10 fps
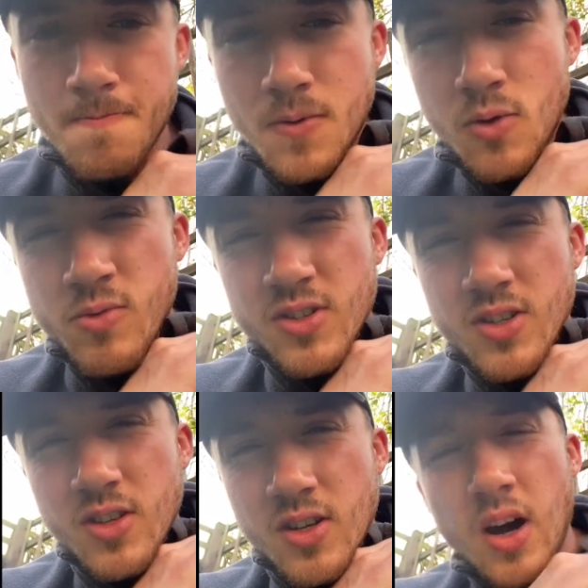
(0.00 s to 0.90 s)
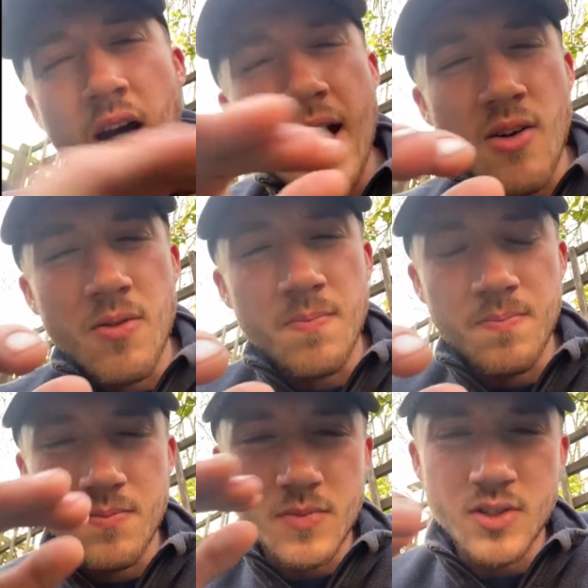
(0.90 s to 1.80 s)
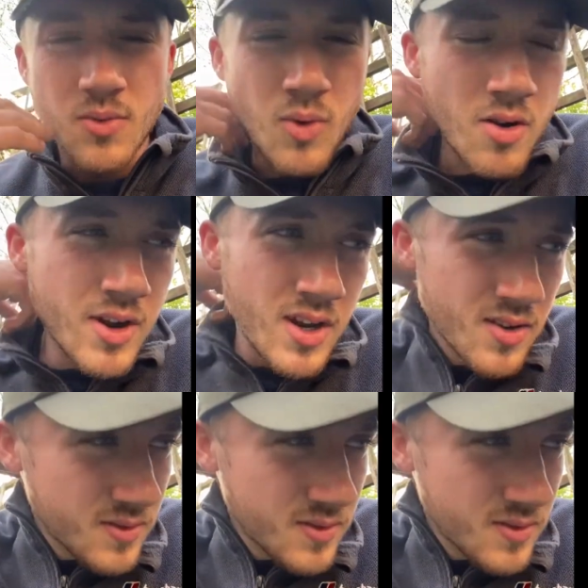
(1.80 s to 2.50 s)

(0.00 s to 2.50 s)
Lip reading: almost cut out. It's the worry.